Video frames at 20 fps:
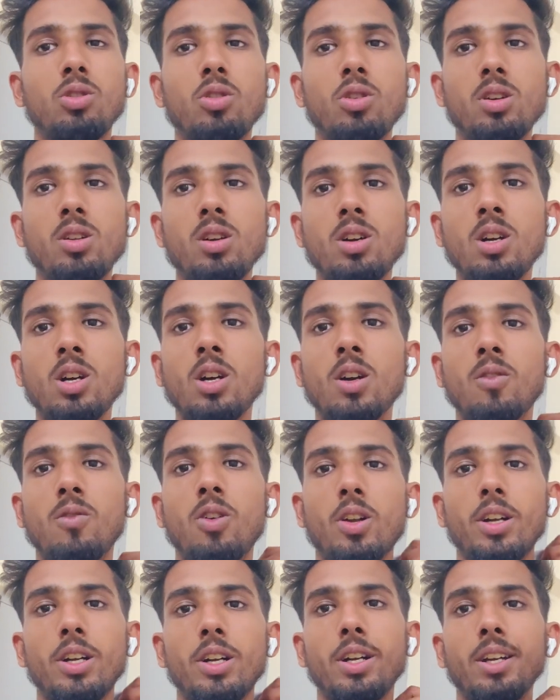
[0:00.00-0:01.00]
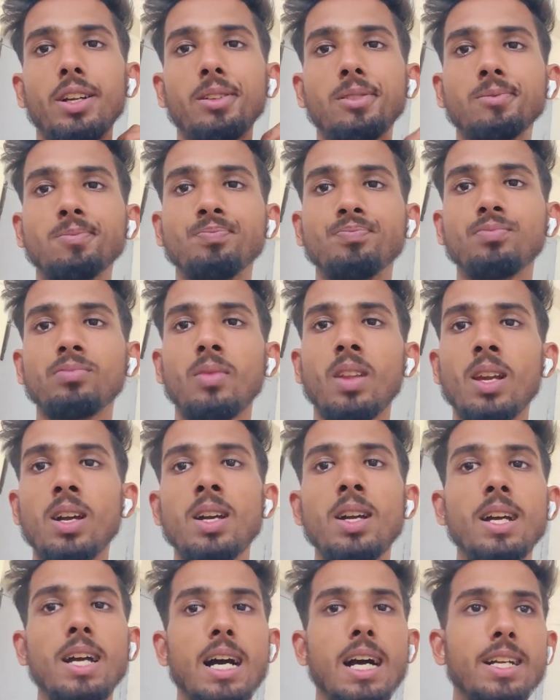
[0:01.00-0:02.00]
good for eating.
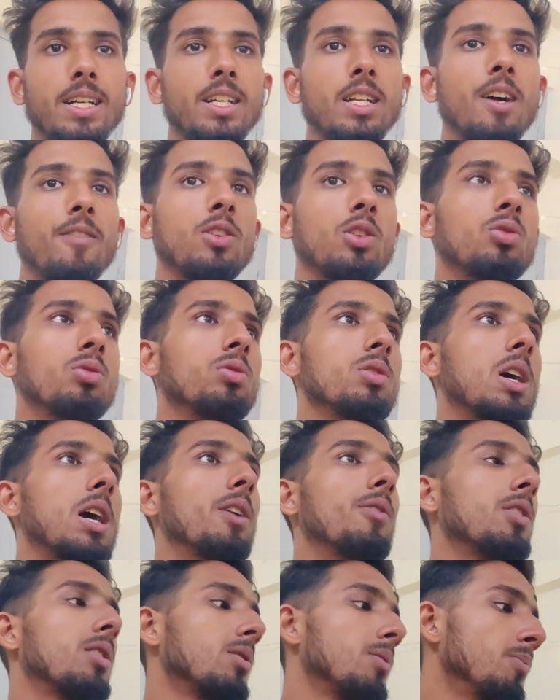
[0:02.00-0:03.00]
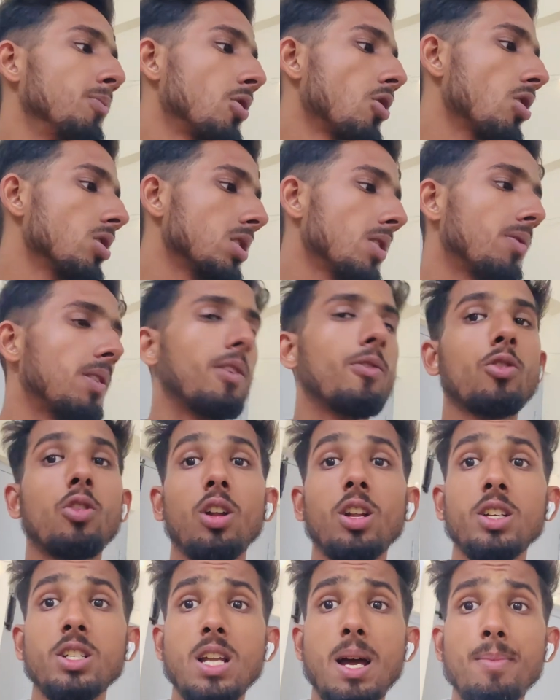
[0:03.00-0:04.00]
And in afternoon, our because of our
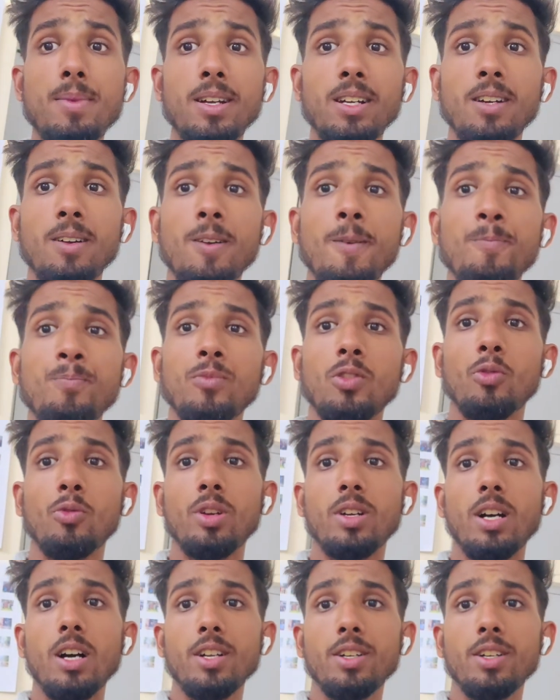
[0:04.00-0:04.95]
college timing, we